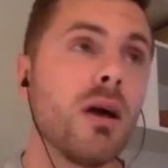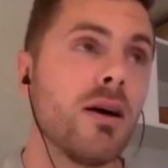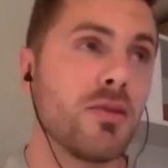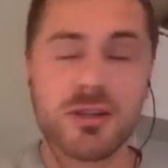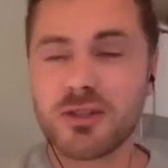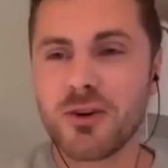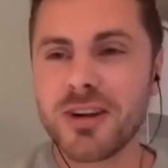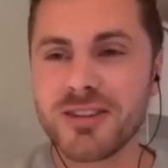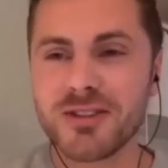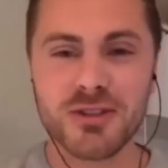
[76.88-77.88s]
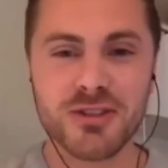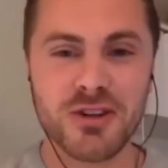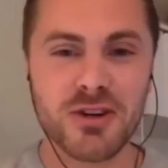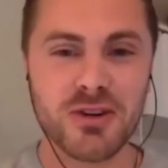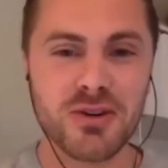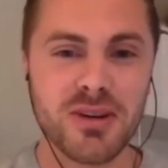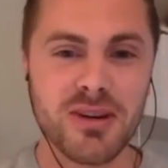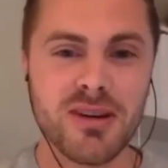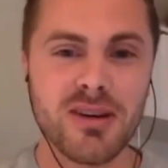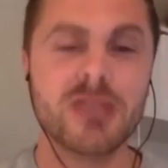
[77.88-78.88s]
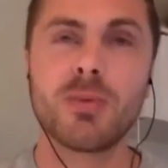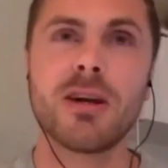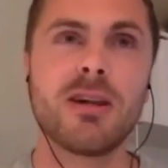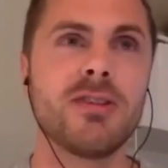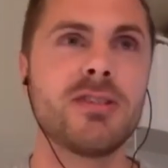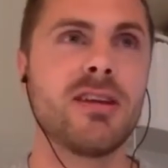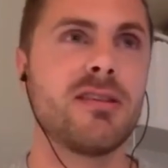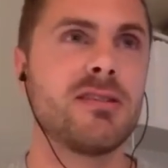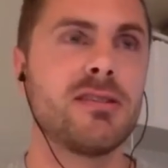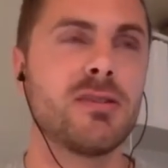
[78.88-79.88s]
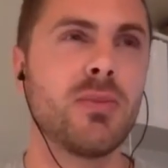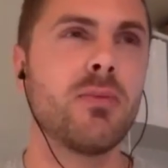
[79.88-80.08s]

the short answer is no. It's been closed down since